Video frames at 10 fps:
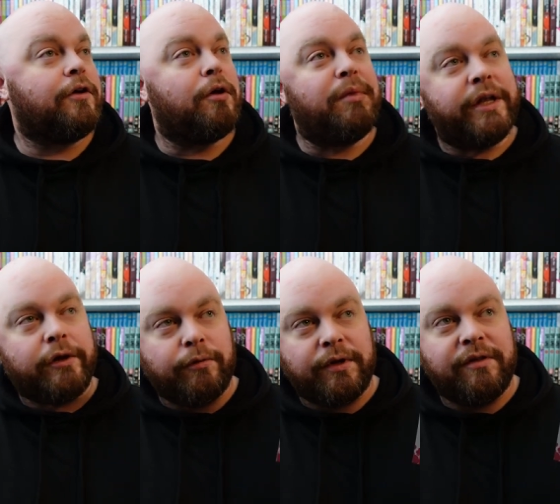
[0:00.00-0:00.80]
comedic
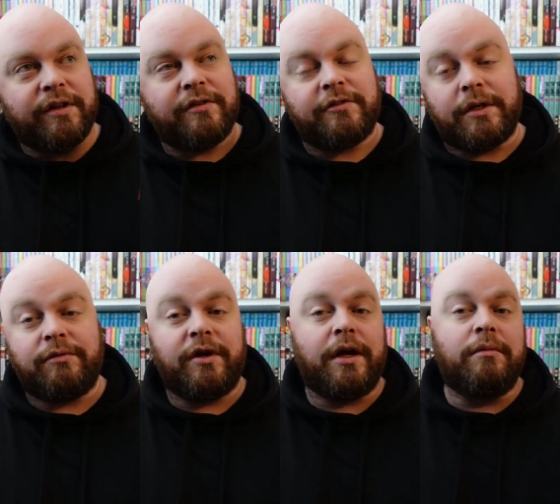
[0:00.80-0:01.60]
relief at the same
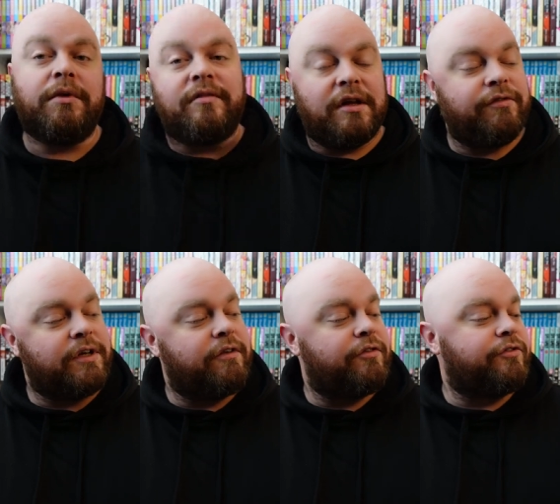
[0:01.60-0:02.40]
time. Definitely
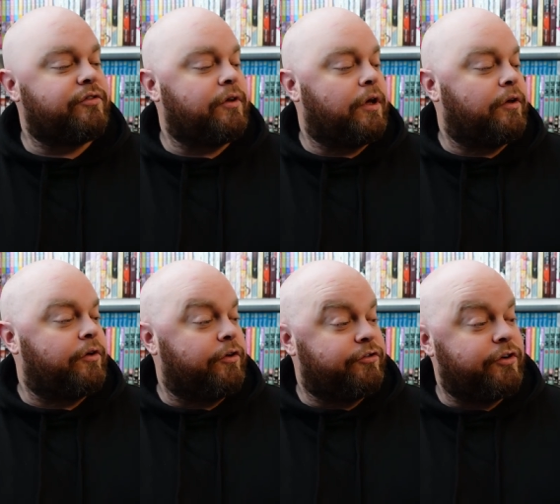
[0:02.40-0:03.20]
give this
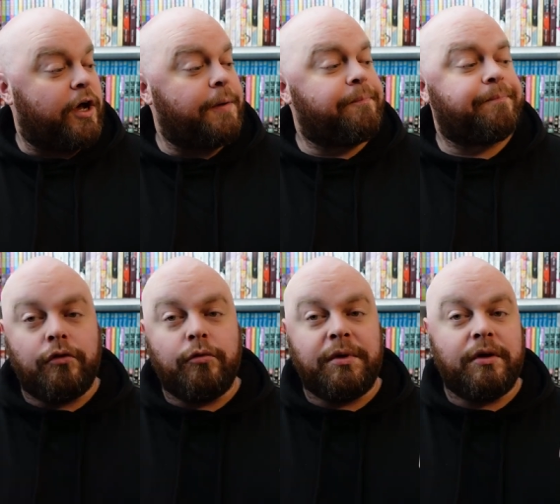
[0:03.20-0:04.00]
a shot.
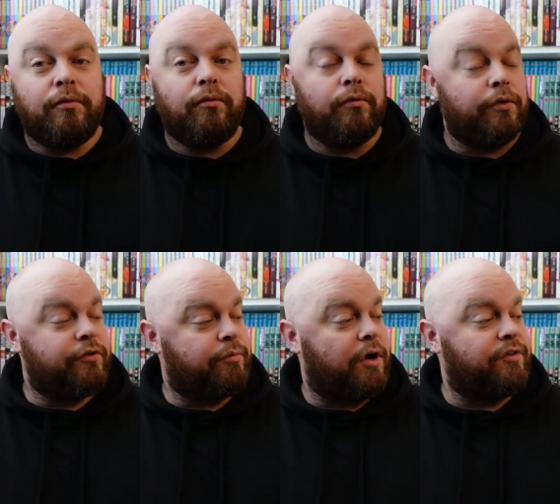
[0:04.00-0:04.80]
You'll be really
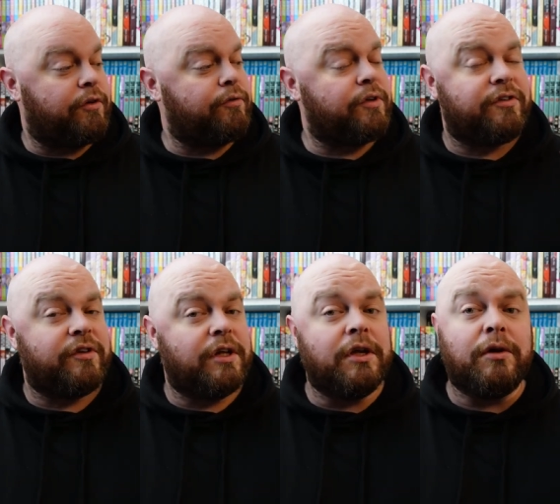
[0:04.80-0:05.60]
surprised. I don't
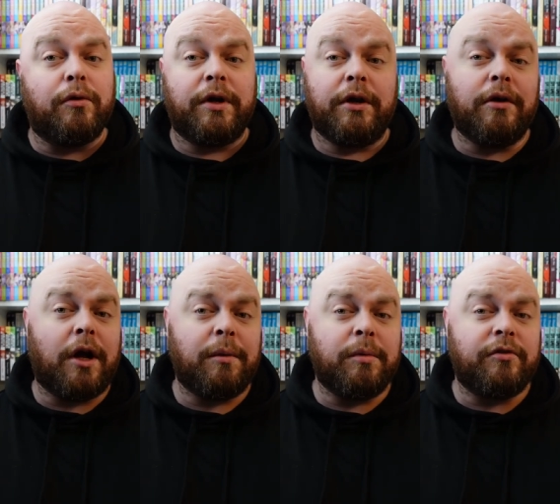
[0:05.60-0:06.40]
see or hear a lot
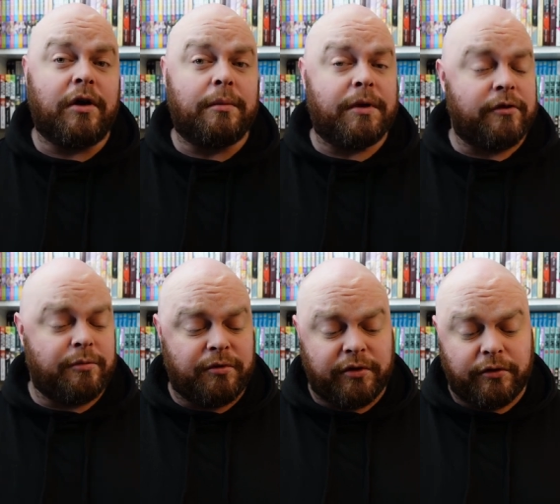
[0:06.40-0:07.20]
of people talking about this
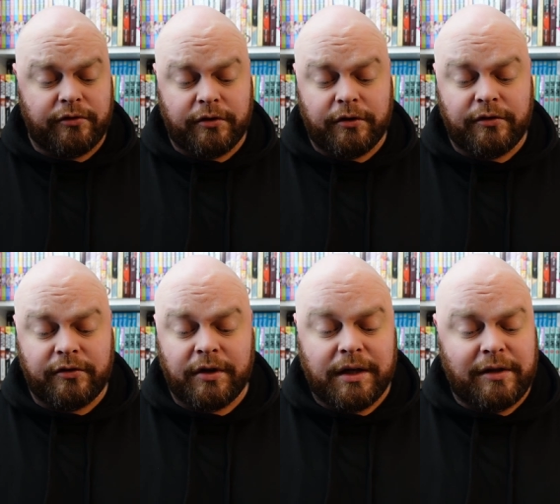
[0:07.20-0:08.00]
particular series,
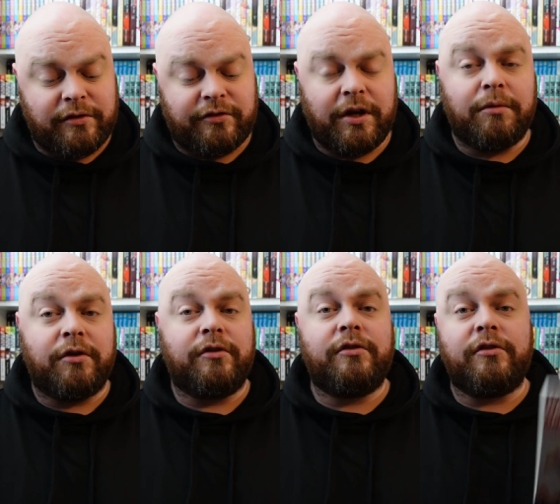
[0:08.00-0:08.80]
and that's a shame
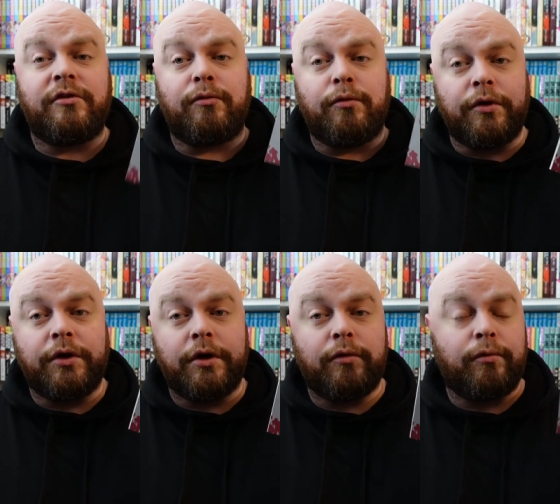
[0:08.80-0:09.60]
because this is a really
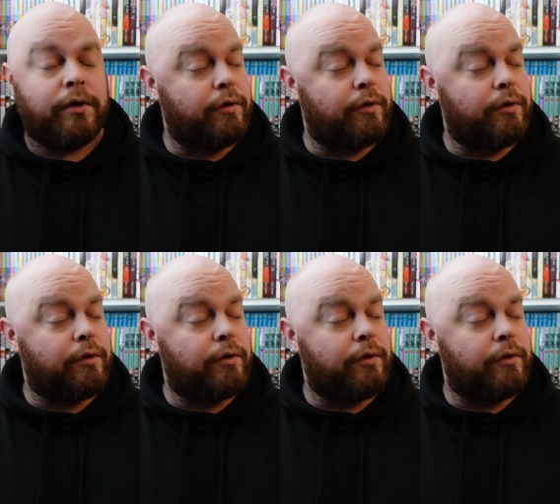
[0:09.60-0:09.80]
good,